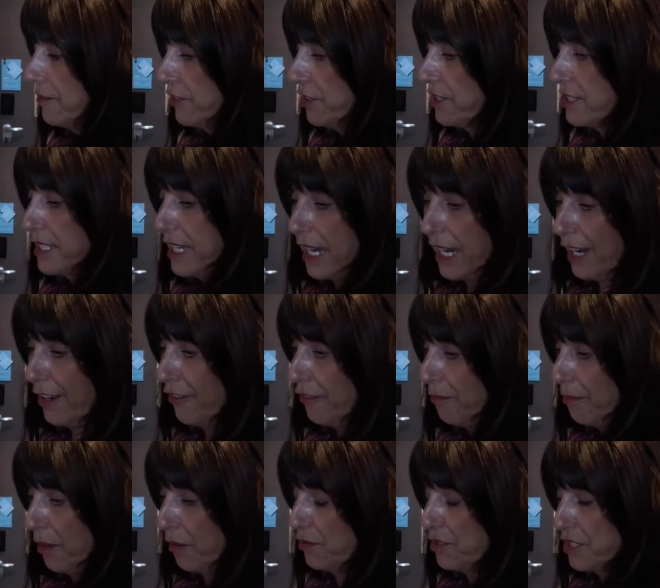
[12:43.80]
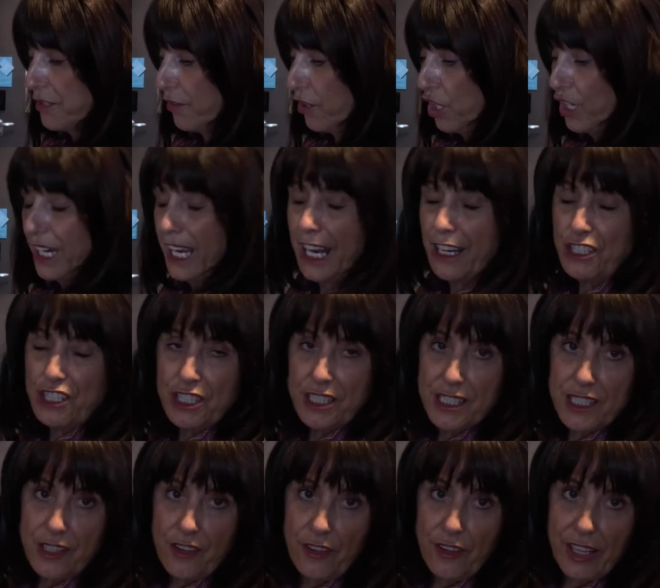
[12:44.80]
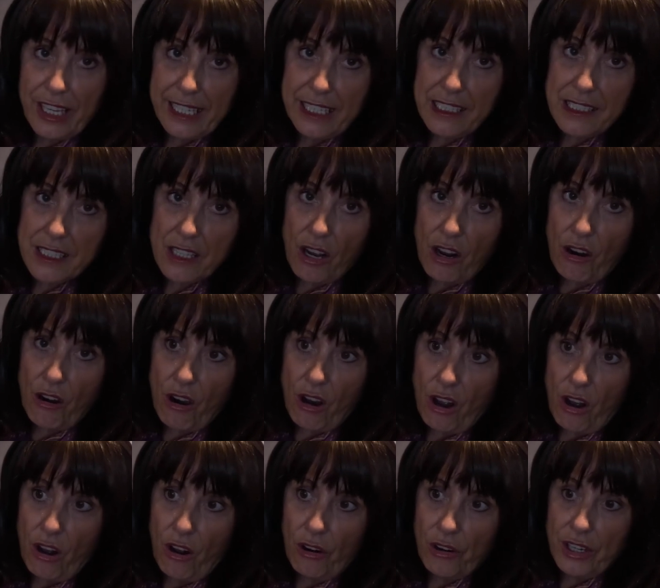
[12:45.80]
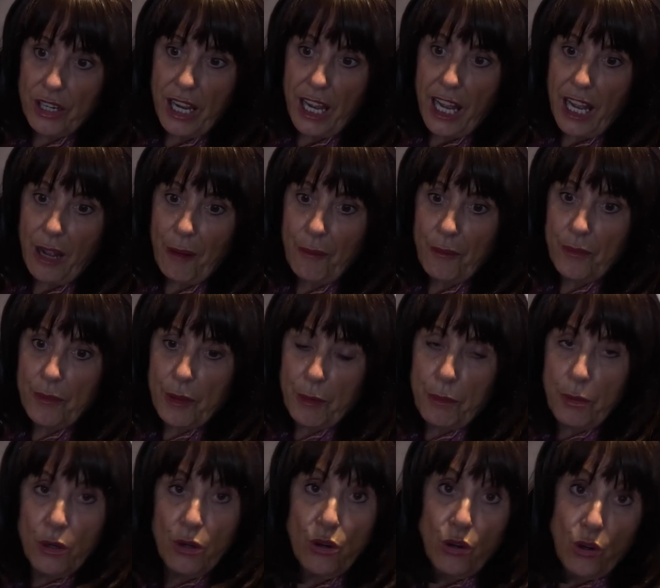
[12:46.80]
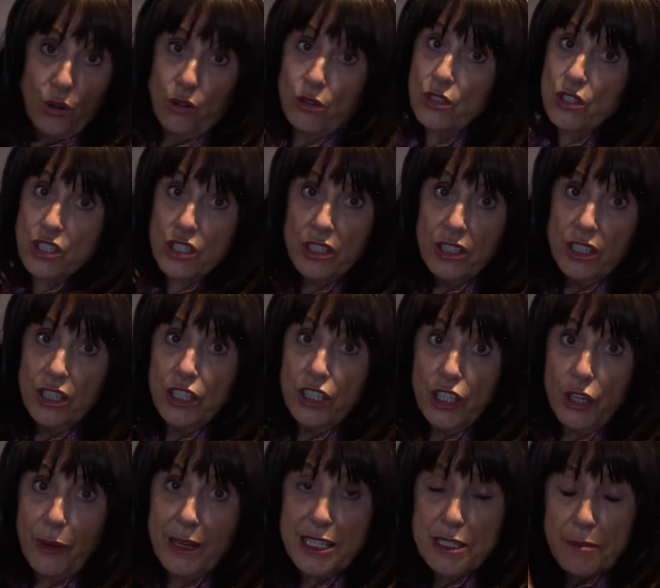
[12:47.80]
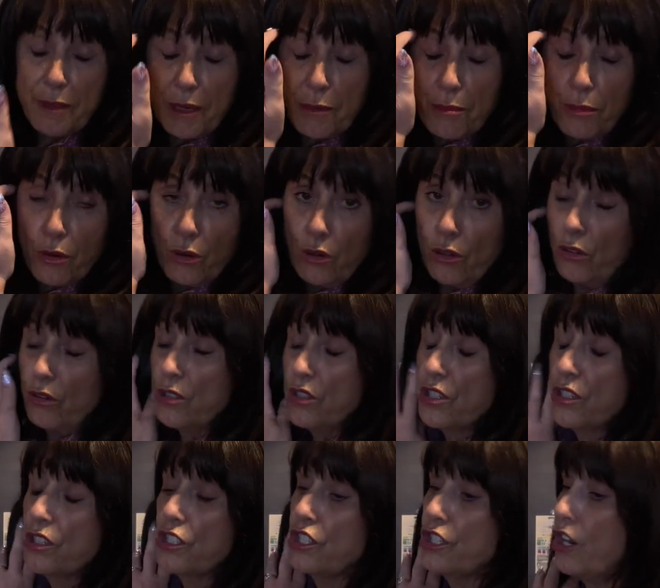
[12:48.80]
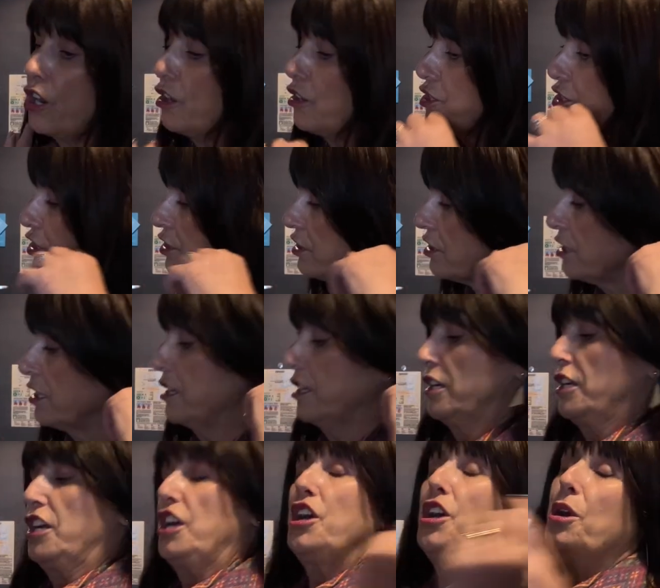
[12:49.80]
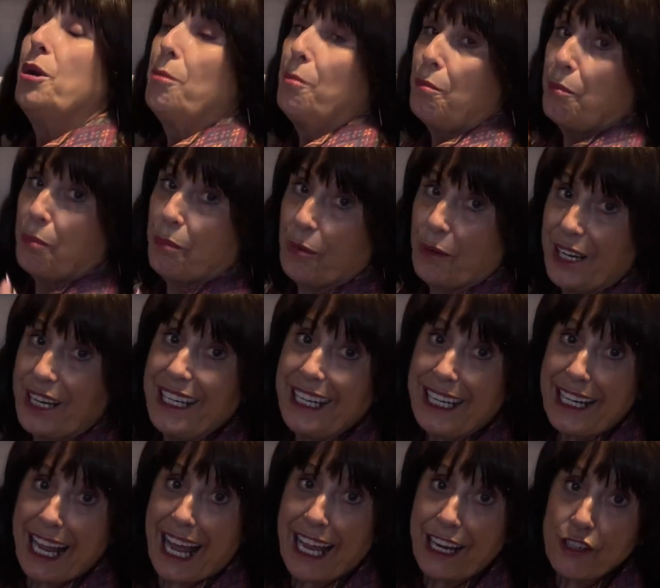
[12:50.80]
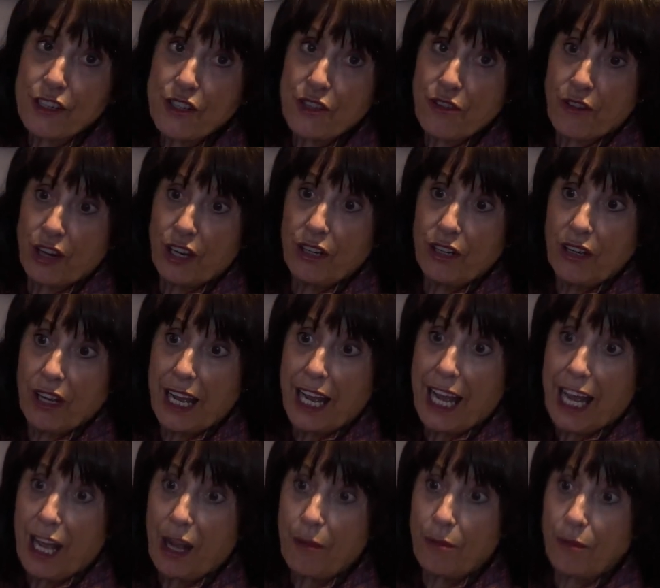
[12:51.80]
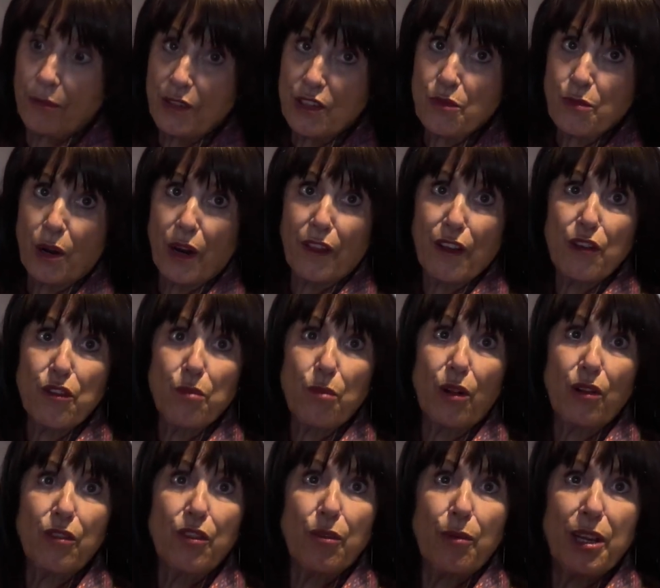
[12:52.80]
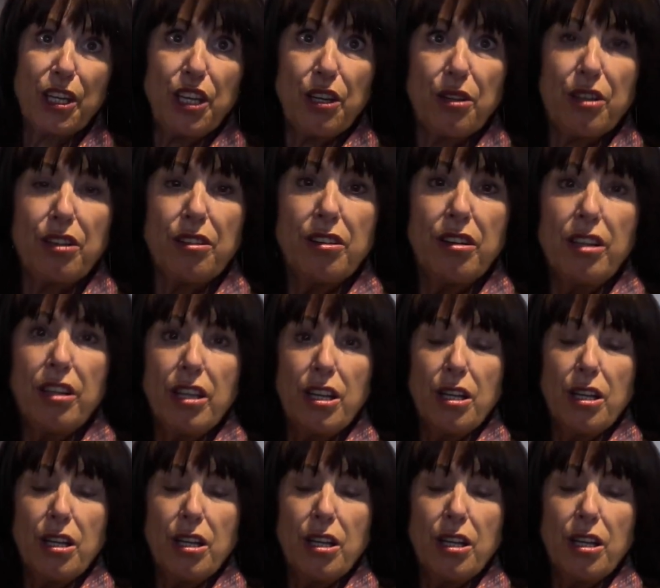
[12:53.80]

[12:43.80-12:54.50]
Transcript: of us have most of our gadgets and things are on the port, USB port chargers. Bring an extra, there's one of those ones where you can